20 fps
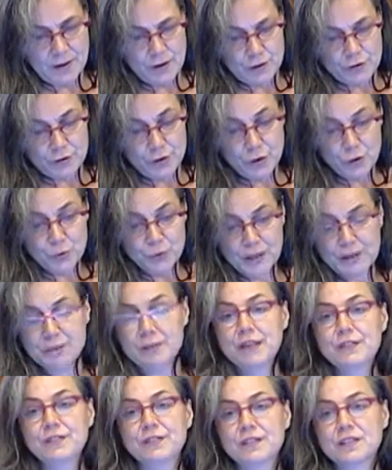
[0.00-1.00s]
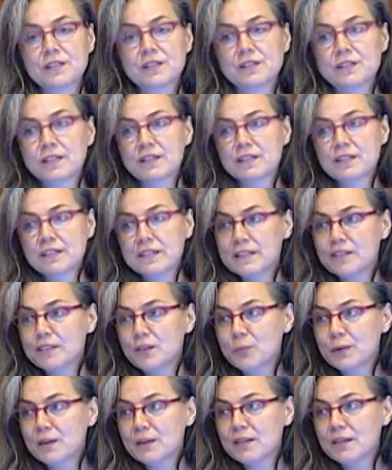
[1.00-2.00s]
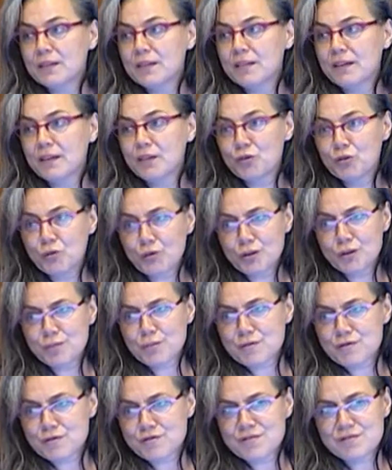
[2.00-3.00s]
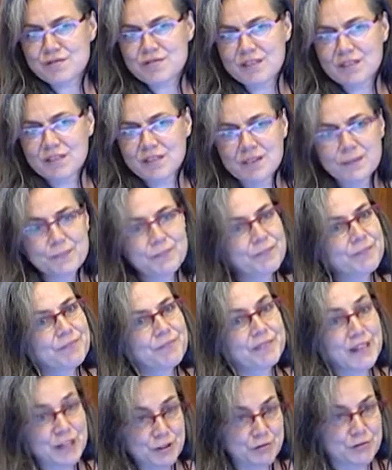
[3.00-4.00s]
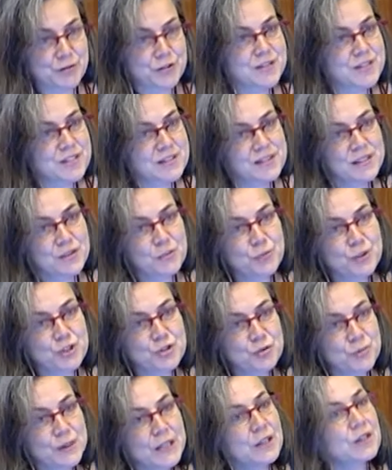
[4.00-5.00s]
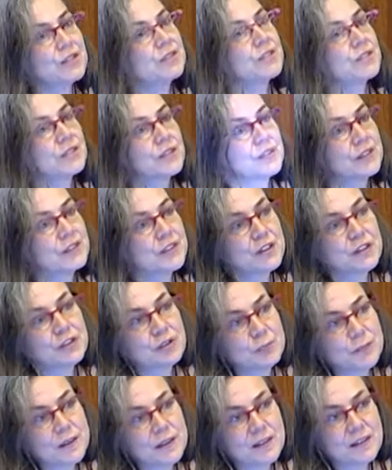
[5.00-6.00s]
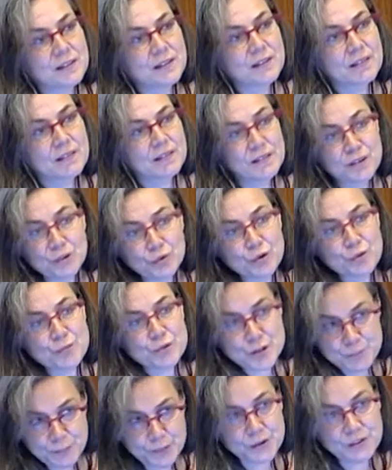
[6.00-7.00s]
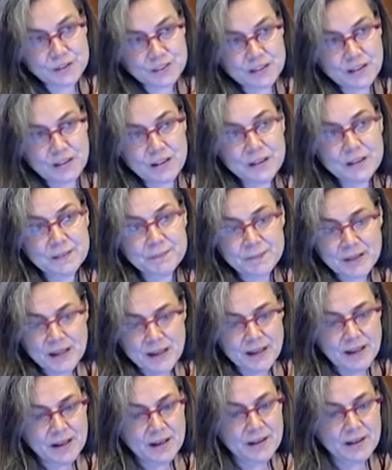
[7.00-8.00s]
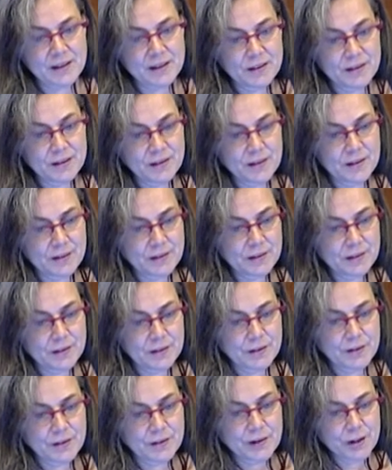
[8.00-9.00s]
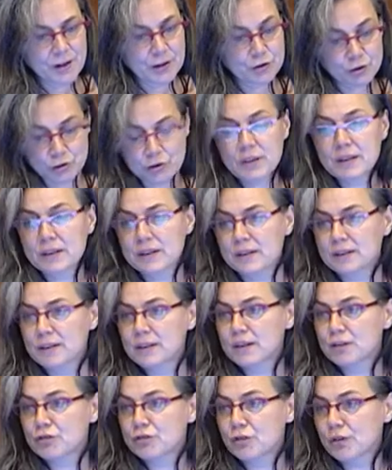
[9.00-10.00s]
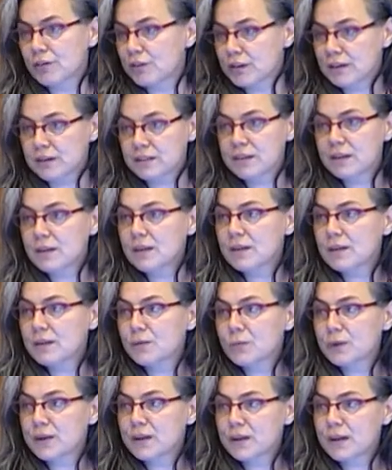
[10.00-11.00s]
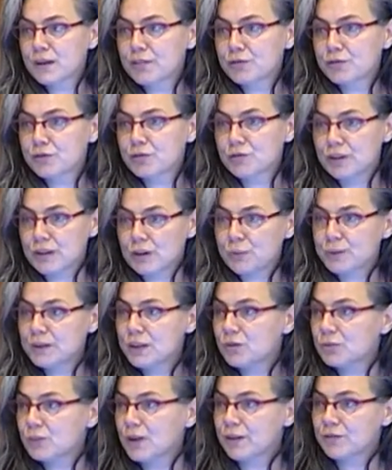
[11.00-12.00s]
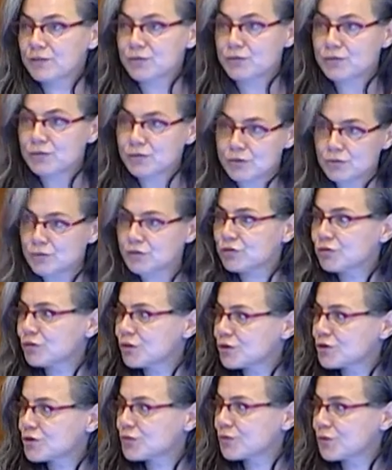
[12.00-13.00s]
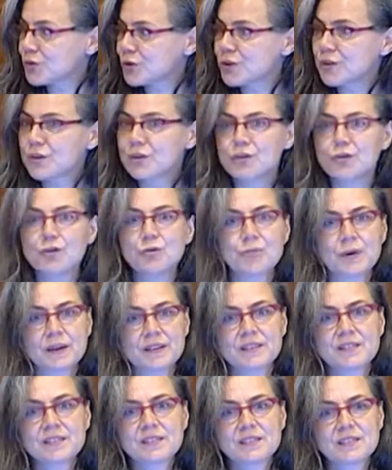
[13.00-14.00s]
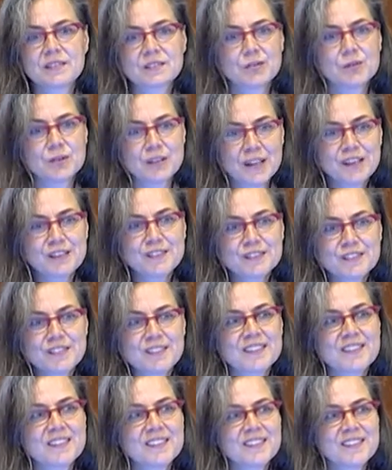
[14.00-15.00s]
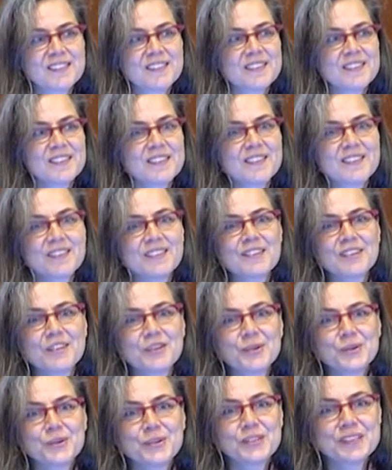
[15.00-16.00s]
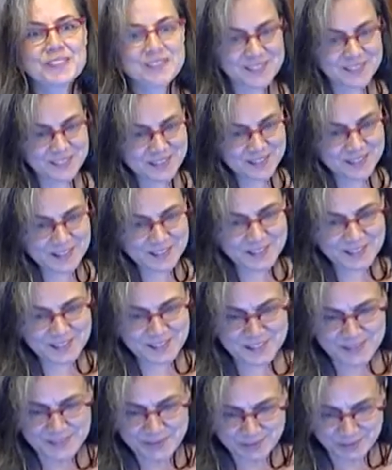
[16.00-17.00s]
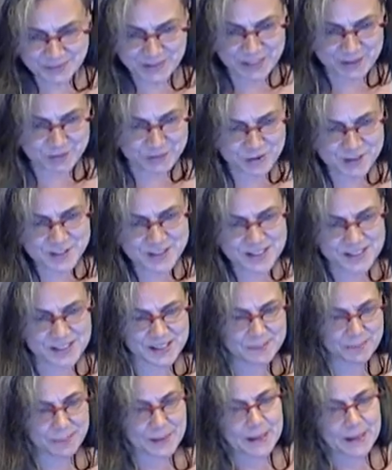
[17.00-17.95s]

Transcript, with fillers: So that gives us a city with an enormous um, diversity, which we consider to be an enormous potential. Uh, certainly, it's not easy. We have to deal with it. We have to search for new practices to connect uh, all this uh, diversity.